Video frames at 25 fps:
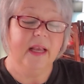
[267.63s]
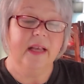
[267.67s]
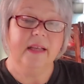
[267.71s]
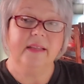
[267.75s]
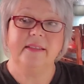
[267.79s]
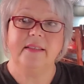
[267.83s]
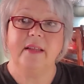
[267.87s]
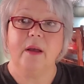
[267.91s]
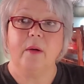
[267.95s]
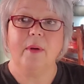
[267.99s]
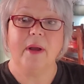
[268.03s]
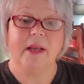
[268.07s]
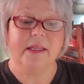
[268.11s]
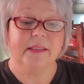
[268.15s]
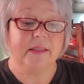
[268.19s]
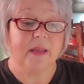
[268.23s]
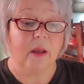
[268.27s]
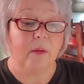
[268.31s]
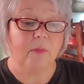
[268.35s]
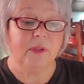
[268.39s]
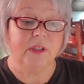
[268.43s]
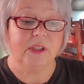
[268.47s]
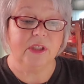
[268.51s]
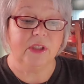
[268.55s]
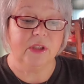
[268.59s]
So as
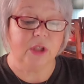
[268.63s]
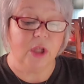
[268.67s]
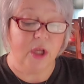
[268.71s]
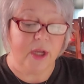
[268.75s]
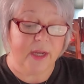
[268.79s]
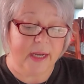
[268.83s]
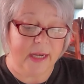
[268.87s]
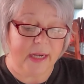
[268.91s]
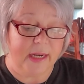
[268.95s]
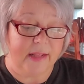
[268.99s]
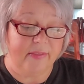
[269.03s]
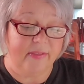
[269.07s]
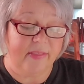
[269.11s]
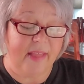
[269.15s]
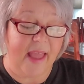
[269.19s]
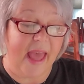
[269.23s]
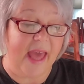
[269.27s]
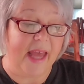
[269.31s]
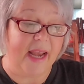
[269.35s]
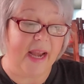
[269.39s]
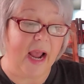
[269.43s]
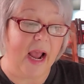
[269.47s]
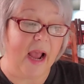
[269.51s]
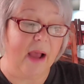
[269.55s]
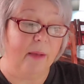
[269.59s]
I was looking at
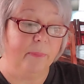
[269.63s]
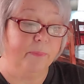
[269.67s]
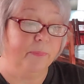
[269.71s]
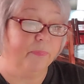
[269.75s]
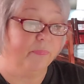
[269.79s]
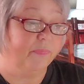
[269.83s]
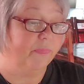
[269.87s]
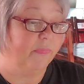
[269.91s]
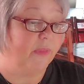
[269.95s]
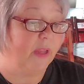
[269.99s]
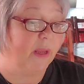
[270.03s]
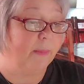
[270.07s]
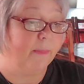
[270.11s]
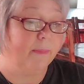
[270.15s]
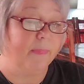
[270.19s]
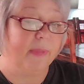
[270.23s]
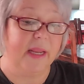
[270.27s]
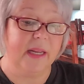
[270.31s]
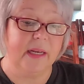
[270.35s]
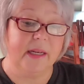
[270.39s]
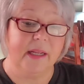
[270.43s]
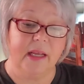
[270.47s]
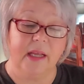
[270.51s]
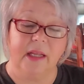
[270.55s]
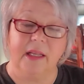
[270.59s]
that, I
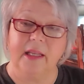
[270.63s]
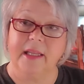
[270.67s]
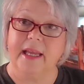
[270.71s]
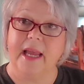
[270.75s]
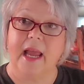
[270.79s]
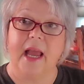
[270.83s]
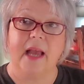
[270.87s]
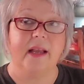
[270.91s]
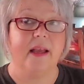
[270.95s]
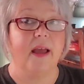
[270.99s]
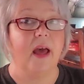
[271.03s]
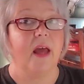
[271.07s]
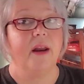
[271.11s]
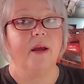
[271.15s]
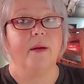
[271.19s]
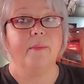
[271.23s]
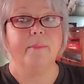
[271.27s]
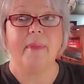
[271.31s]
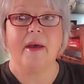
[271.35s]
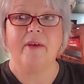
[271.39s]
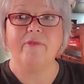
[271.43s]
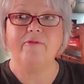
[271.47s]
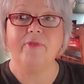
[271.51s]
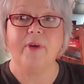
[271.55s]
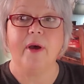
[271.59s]
immediately I got on
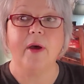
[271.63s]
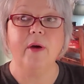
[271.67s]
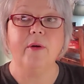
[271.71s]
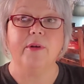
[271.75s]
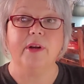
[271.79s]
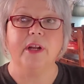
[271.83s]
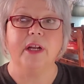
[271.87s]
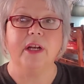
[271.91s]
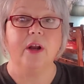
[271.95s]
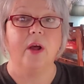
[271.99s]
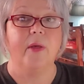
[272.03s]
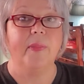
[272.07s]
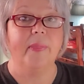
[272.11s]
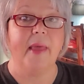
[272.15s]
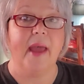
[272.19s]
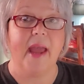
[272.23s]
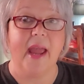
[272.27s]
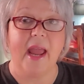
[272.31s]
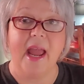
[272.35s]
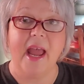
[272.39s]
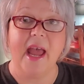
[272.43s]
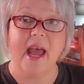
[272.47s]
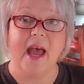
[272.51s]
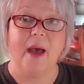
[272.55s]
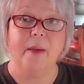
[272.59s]
my phone and on the
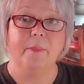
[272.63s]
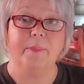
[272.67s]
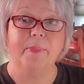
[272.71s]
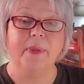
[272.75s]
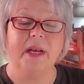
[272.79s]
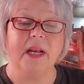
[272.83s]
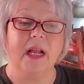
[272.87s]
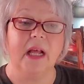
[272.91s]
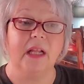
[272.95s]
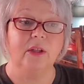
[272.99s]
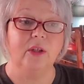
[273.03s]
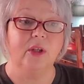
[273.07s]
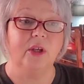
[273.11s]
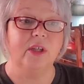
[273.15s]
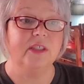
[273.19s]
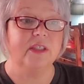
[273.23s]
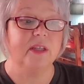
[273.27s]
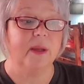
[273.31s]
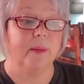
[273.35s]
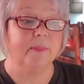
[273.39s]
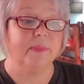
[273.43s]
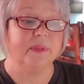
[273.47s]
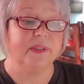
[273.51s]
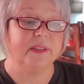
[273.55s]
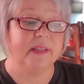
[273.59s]
app and I looked
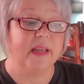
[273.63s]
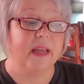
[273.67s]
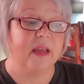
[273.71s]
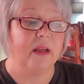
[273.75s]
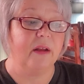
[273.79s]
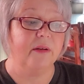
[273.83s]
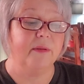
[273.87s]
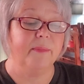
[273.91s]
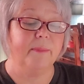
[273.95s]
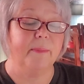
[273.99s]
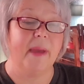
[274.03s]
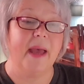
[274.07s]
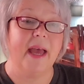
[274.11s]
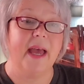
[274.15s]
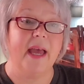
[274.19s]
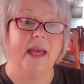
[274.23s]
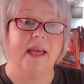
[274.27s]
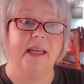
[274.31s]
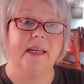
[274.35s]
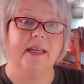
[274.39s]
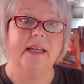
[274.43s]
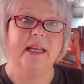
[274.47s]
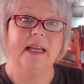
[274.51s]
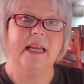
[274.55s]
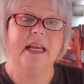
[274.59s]
up sound
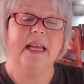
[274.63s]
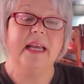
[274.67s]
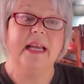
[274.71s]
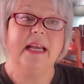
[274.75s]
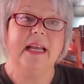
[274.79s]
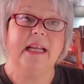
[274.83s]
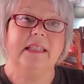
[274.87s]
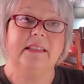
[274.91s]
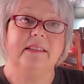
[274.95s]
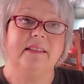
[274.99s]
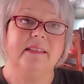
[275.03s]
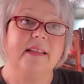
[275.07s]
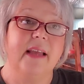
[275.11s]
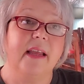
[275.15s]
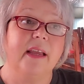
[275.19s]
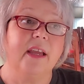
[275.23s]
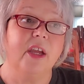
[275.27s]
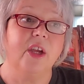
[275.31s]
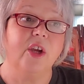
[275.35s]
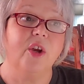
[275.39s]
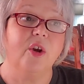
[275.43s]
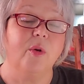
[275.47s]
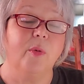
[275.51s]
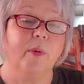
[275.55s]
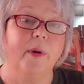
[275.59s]
mind. In
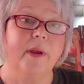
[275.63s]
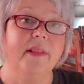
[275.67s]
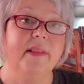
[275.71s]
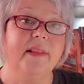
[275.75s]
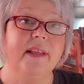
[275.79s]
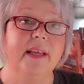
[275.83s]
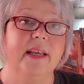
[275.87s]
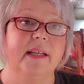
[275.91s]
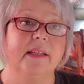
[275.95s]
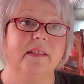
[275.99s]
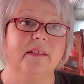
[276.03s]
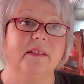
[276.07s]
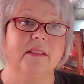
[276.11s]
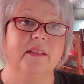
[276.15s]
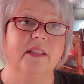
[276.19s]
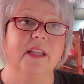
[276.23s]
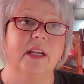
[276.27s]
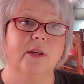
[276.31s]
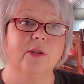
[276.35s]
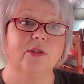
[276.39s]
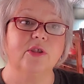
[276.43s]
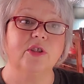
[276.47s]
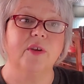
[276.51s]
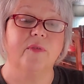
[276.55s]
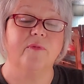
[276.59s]
Second Corinthians,
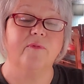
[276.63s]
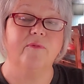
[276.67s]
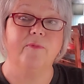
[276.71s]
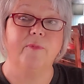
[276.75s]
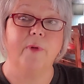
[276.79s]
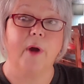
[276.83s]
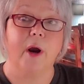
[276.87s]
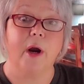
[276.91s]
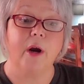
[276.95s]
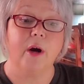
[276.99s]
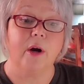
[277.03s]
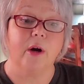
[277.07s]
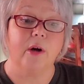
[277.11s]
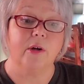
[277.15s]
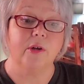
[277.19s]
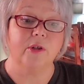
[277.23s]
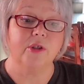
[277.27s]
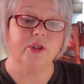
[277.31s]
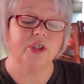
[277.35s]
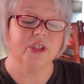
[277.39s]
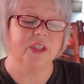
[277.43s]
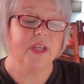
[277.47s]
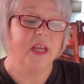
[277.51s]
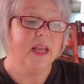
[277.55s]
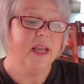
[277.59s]
there's a
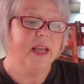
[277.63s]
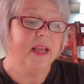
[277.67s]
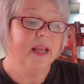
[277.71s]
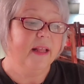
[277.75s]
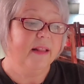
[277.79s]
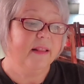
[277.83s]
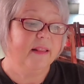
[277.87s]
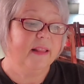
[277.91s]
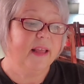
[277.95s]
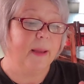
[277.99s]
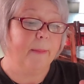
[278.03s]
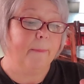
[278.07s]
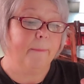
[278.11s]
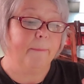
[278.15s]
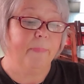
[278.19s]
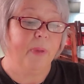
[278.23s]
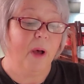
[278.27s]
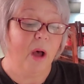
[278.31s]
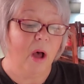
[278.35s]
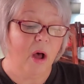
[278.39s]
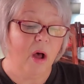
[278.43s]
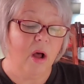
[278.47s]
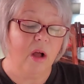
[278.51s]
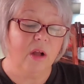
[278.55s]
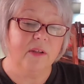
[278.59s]
verse that
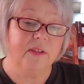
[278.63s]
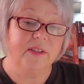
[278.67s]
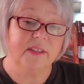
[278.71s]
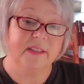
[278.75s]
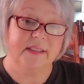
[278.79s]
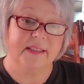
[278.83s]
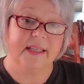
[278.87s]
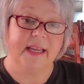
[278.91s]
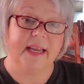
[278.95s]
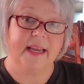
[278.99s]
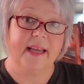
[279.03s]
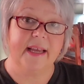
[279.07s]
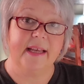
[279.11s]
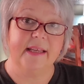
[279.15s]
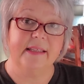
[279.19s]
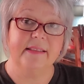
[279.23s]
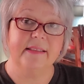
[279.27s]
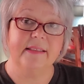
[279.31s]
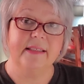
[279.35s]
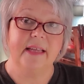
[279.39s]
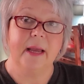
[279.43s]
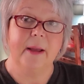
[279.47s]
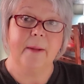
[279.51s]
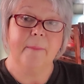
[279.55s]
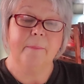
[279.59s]
Paul
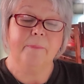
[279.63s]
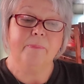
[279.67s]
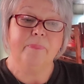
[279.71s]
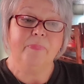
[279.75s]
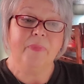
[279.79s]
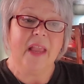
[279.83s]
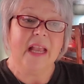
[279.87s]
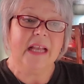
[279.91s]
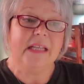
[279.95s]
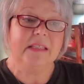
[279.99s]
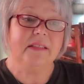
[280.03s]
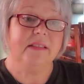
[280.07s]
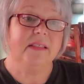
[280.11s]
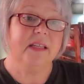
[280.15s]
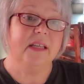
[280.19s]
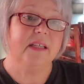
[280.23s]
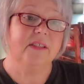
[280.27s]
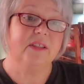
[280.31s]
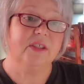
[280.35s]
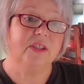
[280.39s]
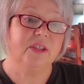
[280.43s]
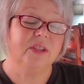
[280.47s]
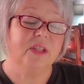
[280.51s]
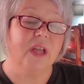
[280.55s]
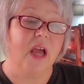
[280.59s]
says, he
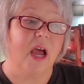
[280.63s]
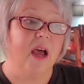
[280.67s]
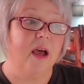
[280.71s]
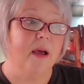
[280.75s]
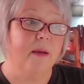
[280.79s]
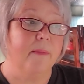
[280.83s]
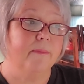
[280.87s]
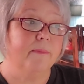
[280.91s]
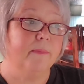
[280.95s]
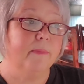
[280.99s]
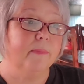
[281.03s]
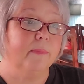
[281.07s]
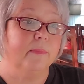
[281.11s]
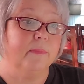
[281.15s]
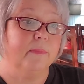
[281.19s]
says, um,